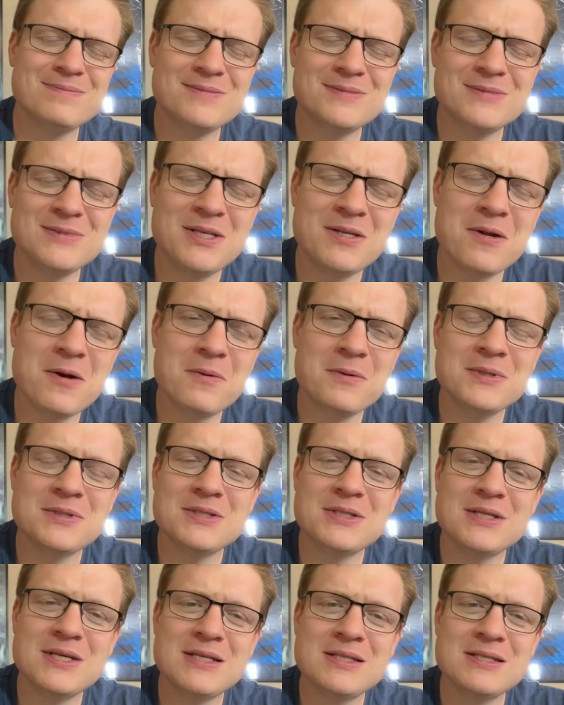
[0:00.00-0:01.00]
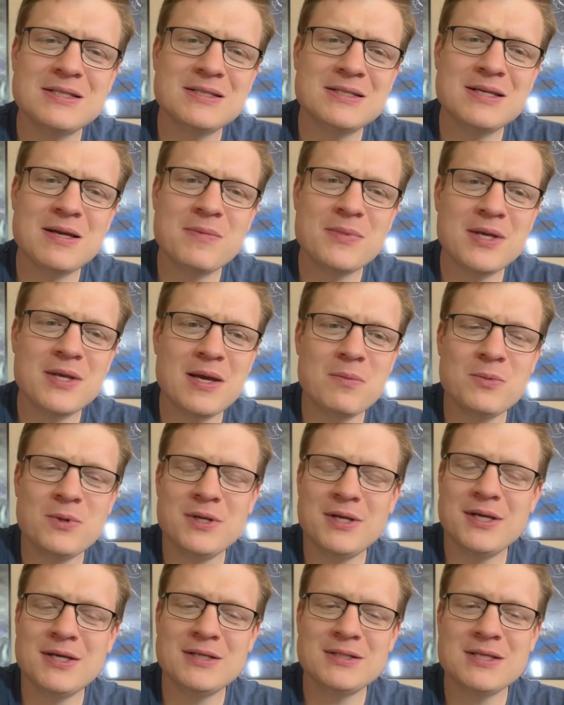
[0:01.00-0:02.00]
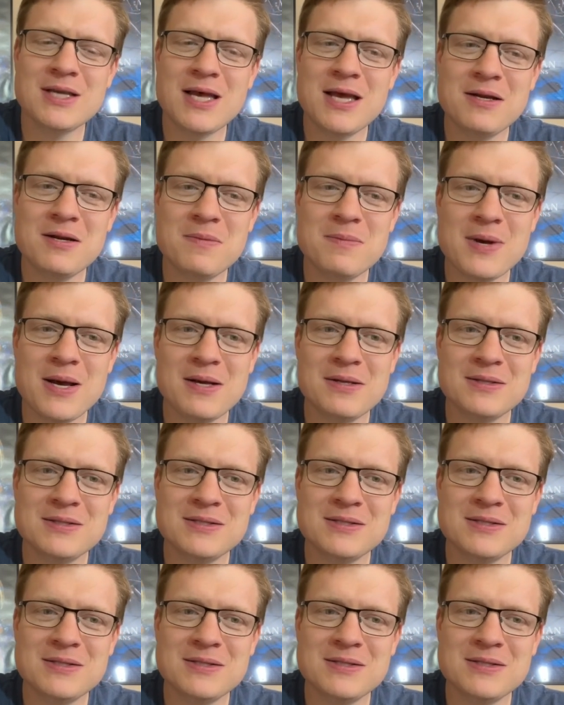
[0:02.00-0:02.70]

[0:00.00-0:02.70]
you know, it's something I'm really excited about.